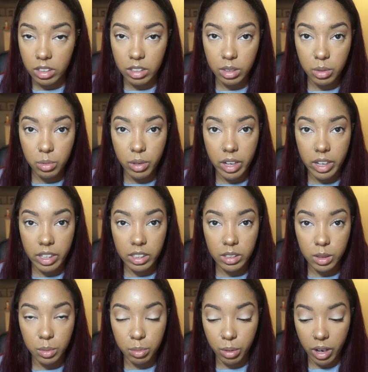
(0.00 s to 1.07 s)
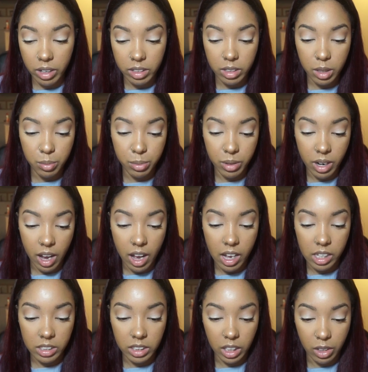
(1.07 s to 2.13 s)
A good way to brighten up your
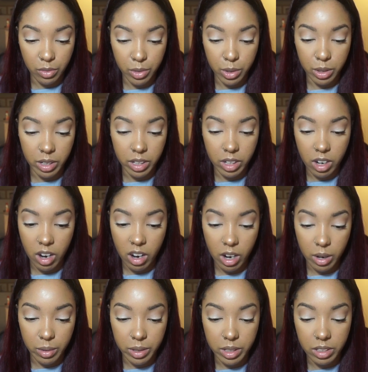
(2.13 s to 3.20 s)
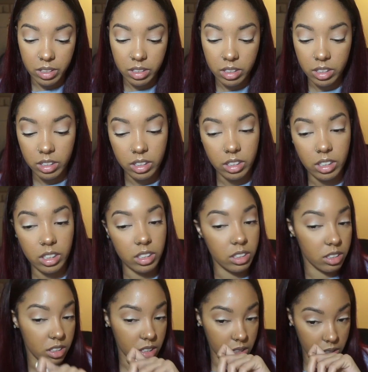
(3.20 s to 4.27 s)
eyes, like if you're in a hurry,
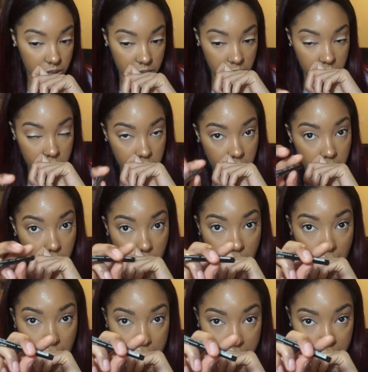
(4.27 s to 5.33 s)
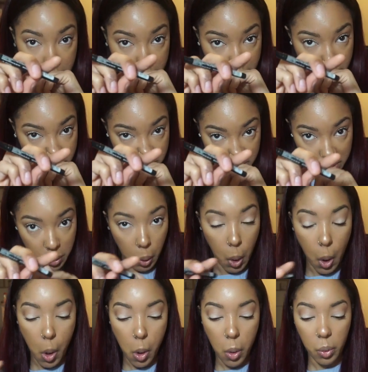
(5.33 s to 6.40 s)
is either to use a white pencil
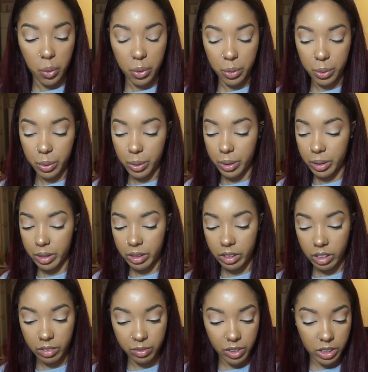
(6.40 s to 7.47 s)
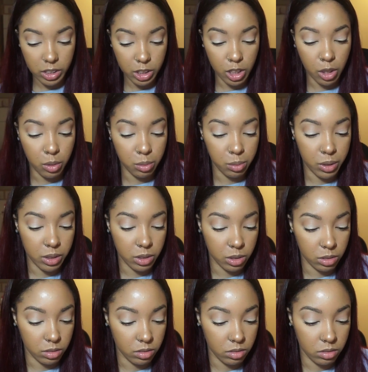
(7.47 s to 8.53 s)
or a flesh tone
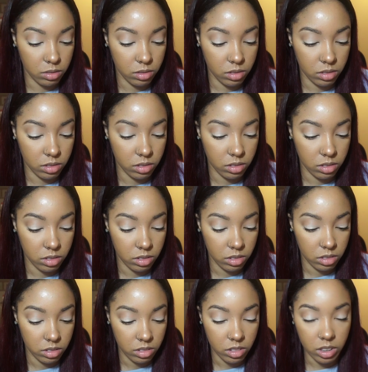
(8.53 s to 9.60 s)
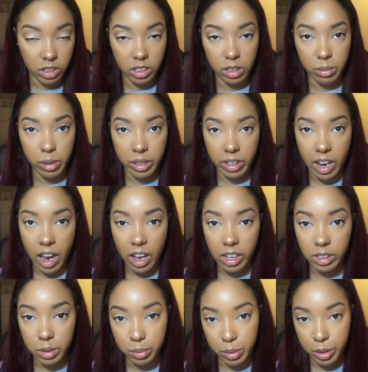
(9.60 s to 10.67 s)
pencil, because it's going to make your
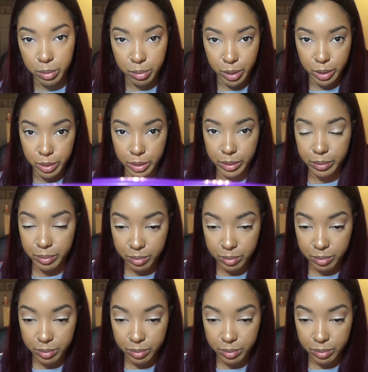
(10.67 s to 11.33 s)
eyes appear bigger.